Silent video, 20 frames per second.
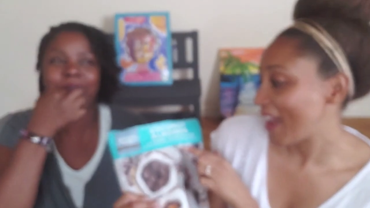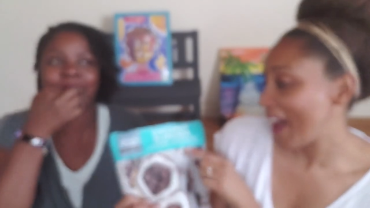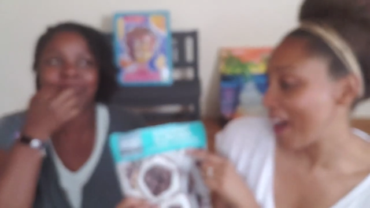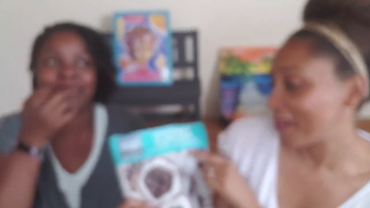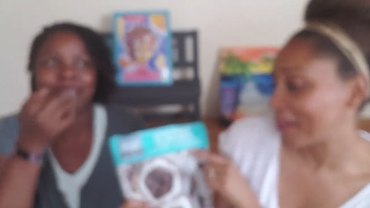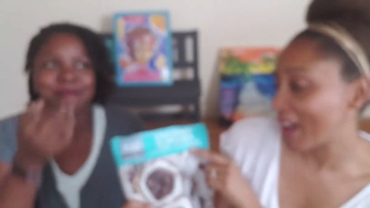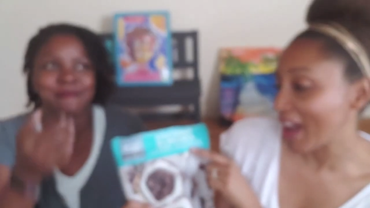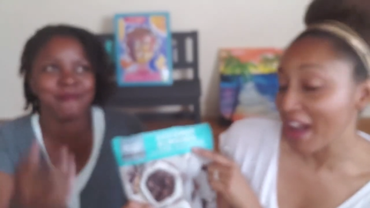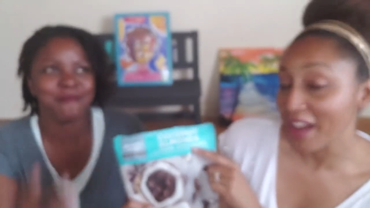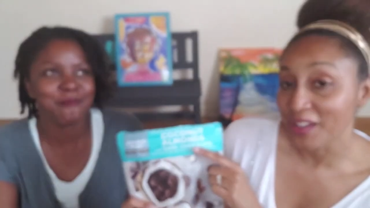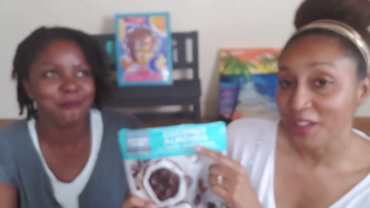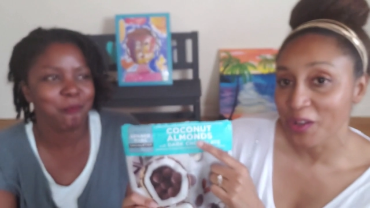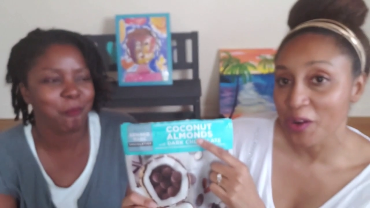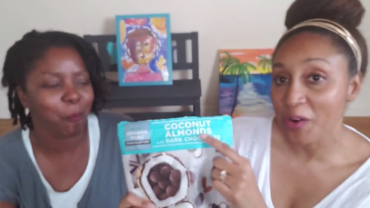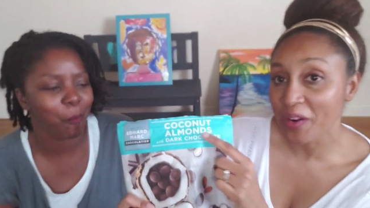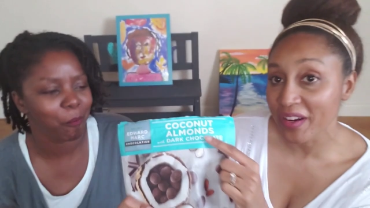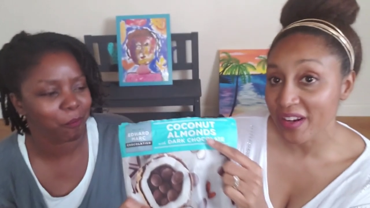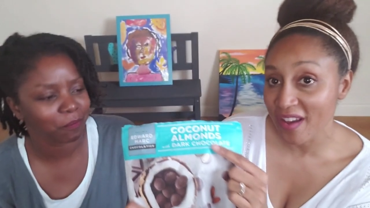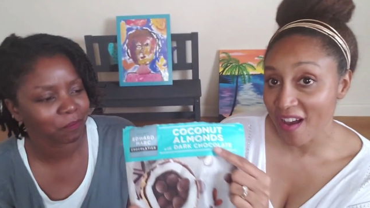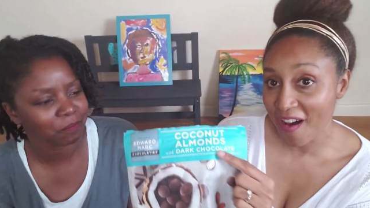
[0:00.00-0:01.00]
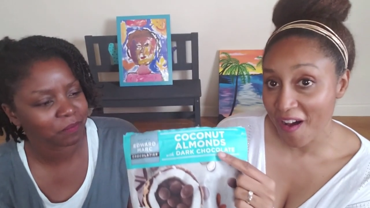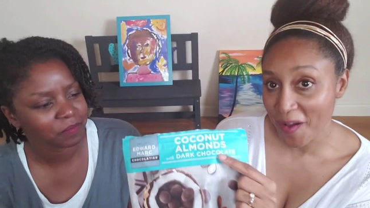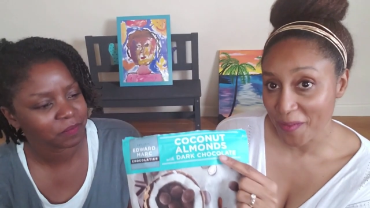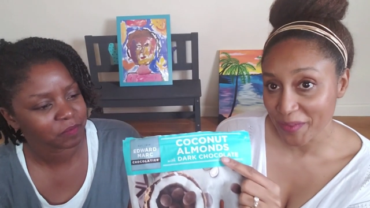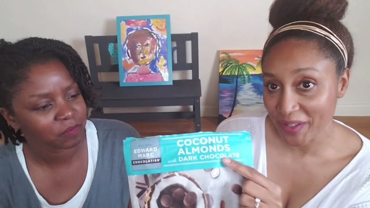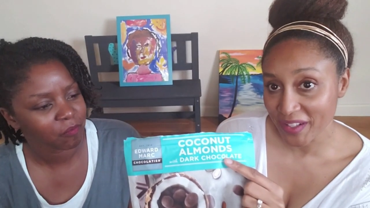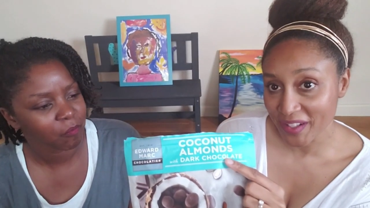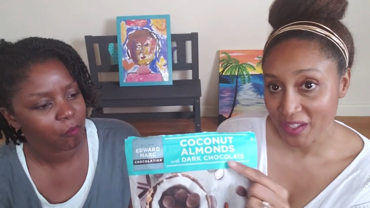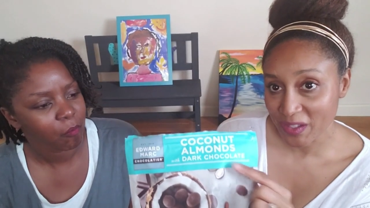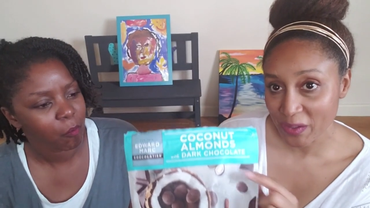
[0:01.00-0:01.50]
Speaker 1: I've got coconut
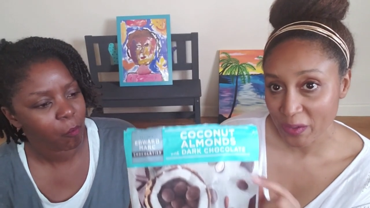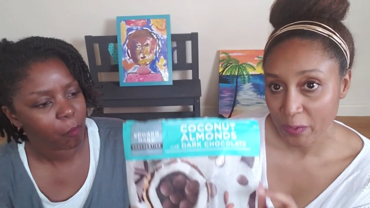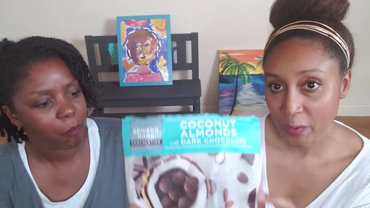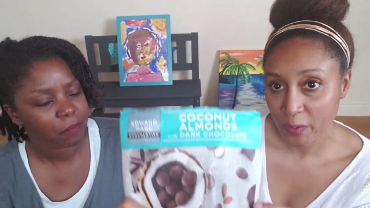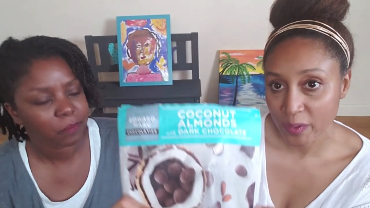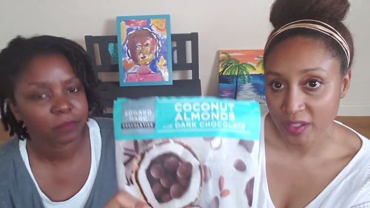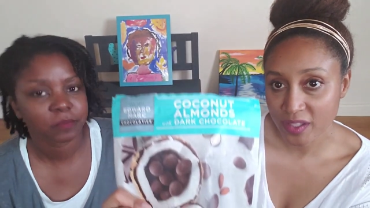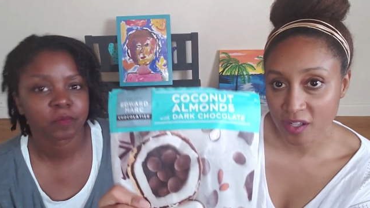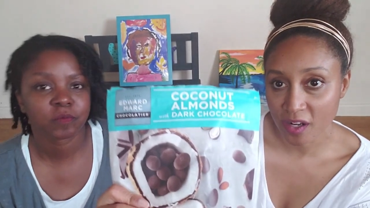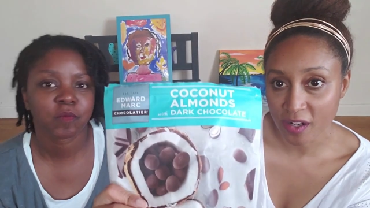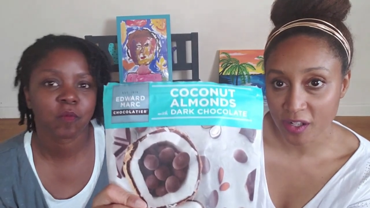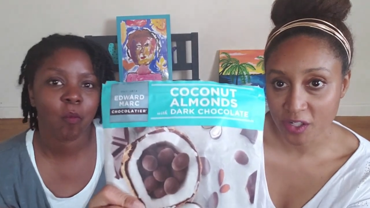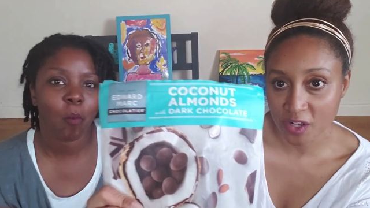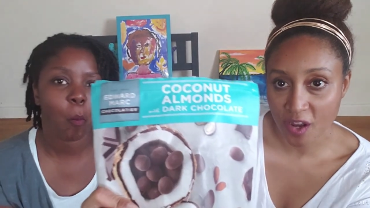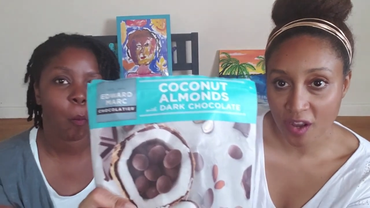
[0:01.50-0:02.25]
almonds with dark